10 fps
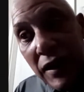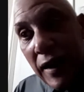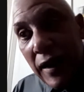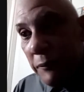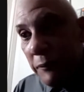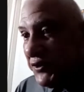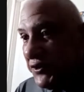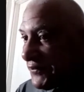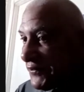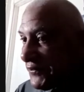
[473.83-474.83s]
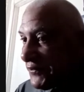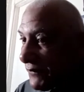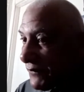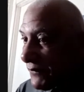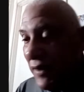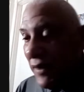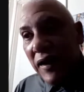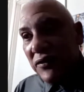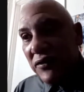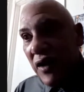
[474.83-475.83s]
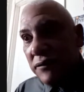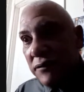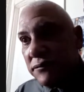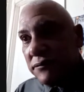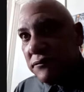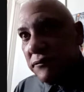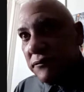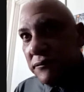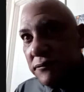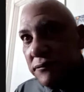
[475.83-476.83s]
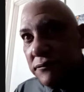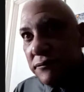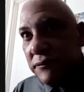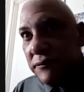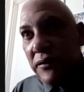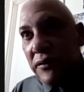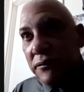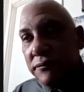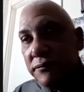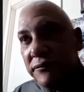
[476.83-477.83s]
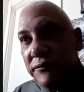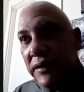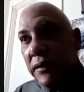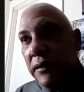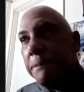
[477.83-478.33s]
I'm just saying, he's not. He don't really.